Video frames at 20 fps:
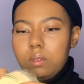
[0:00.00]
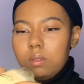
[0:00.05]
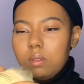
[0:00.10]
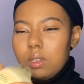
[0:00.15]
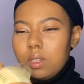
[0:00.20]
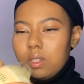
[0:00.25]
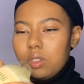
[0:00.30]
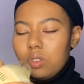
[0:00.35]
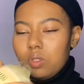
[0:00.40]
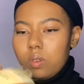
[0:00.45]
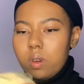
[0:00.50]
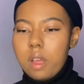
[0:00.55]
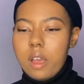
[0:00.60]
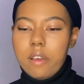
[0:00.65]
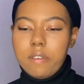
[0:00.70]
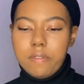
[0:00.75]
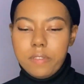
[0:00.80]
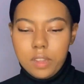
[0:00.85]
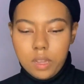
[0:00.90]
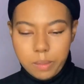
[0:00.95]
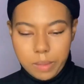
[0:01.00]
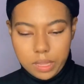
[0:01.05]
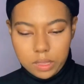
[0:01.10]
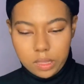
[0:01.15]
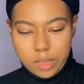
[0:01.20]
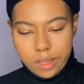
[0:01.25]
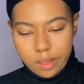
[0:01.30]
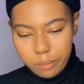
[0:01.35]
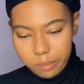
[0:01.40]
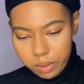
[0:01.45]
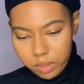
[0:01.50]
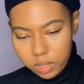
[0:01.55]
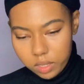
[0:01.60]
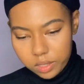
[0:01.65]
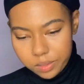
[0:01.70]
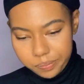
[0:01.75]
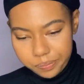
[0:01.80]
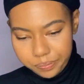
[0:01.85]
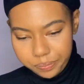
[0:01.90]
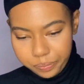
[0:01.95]
Not sure how I feel about that,
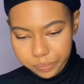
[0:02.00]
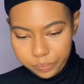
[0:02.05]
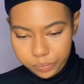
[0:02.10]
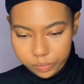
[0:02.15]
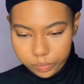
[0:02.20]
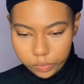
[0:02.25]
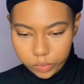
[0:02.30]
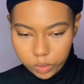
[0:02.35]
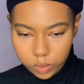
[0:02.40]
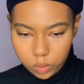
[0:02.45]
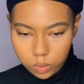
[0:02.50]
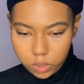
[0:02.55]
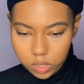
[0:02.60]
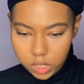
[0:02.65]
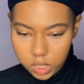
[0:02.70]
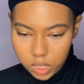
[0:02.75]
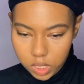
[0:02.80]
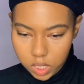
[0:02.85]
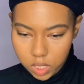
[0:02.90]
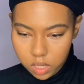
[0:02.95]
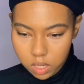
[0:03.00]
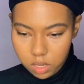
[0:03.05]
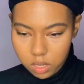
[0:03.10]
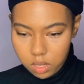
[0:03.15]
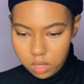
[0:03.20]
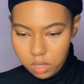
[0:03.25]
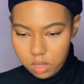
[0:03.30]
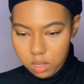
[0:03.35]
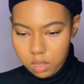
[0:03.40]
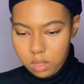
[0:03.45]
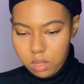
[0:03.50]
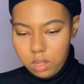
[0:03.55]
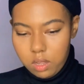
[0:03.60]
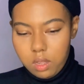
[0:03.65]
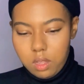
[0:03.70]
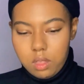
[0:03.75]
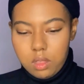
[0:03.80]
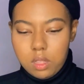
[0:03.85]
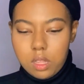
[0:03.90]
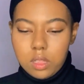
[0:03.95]
but we'll see.
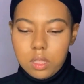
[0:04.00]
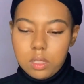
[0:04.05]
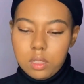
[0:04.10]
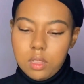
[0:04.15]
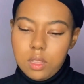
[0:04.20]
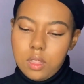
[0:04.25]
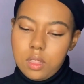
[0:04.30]
Then